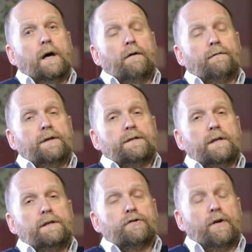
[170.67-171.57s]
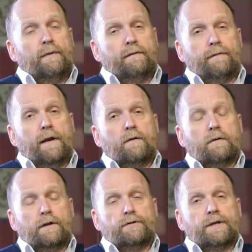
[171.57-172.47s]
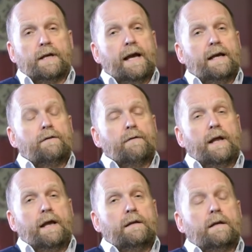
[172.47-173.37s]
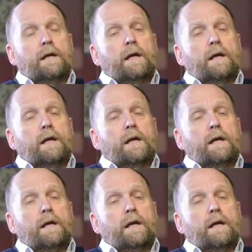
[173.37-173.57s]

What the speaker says: of this intrepid fellow clutching a hand grenade,